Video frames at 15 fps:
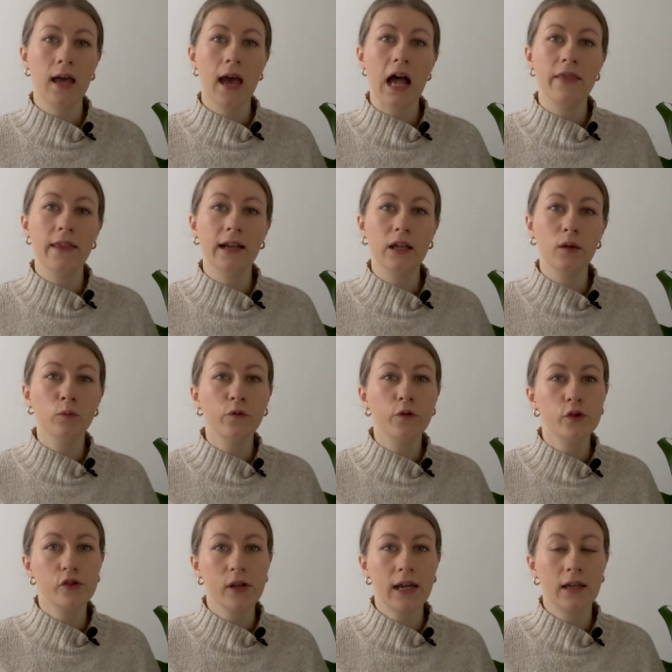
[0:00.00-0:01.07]
and then
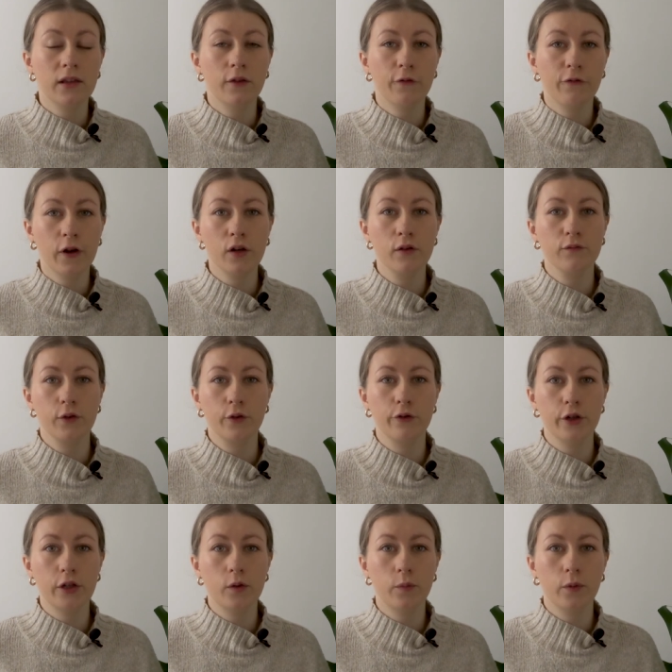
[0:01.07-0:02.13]
infiltrated the front of the
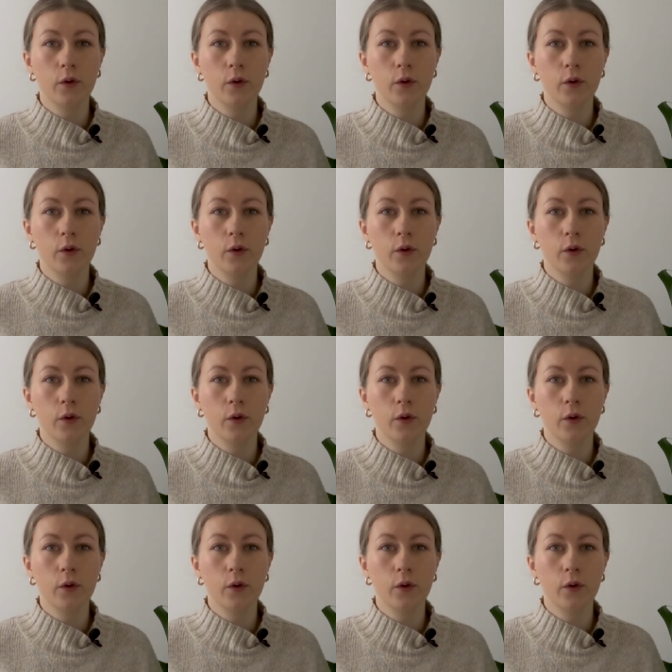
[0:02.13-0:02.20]
group,